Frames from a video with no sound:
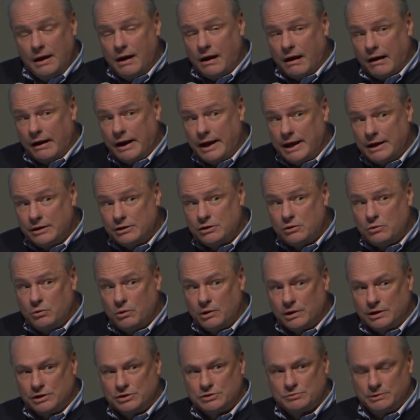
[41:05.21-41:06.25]
Our
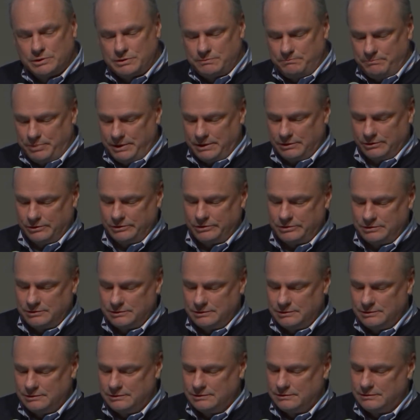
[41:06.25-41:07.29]
headquarters was built
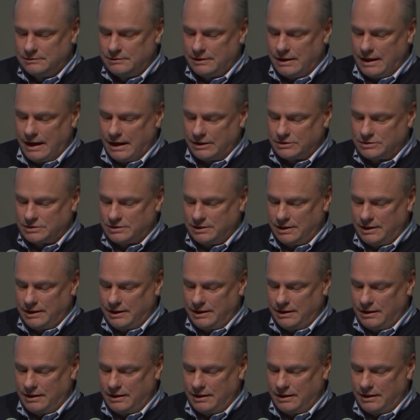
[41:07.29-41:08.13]
actually